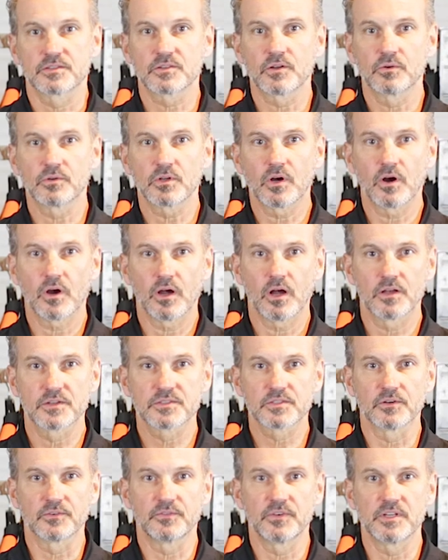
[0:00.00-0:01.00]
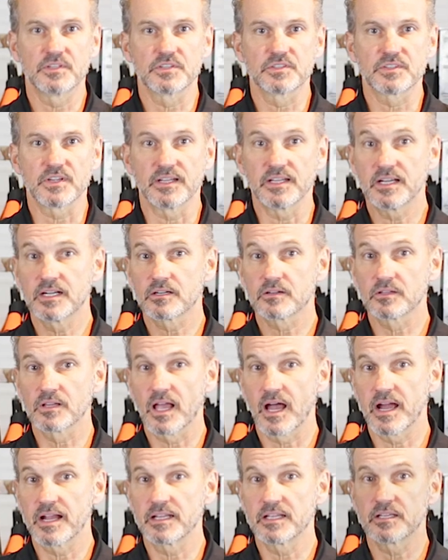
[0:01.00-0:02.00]
The sonar also features an inner
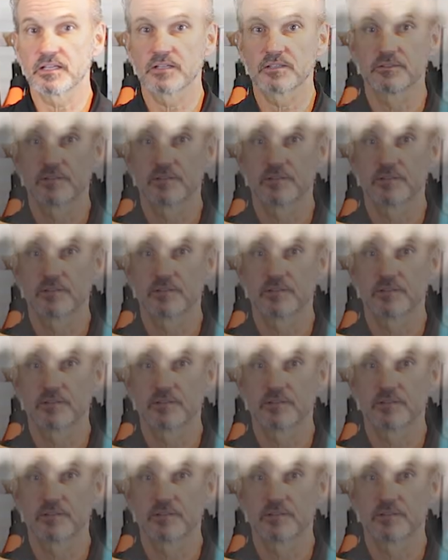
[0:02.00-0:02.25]
lining